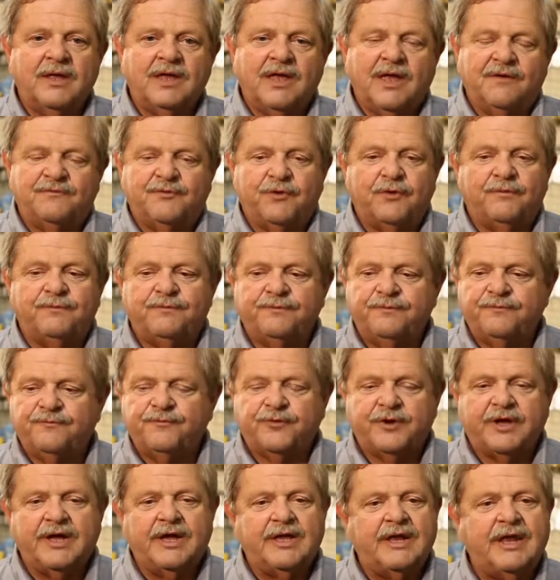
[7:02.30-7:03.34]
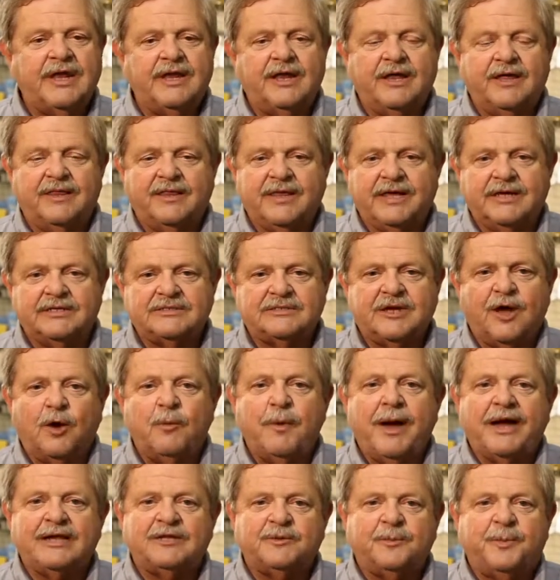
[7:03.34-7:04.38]
If you forget any of this, go
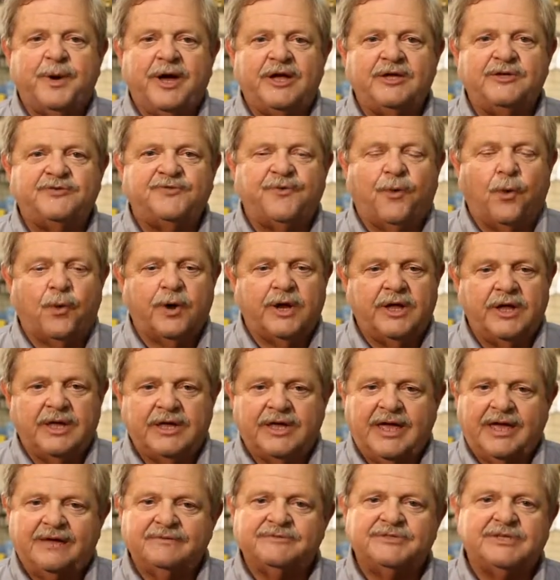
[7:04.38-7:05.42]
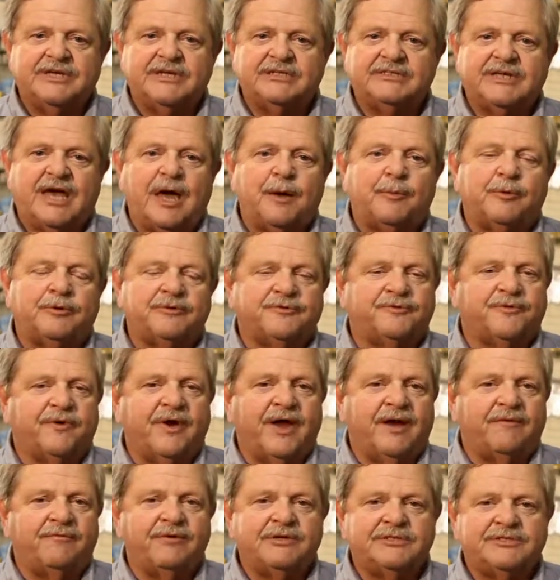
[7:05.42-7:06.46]
back to page 40. It gives the examples for
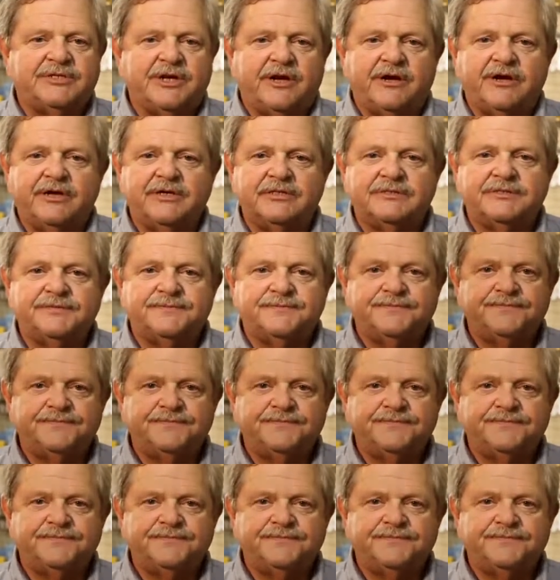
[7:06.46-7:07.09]
every series.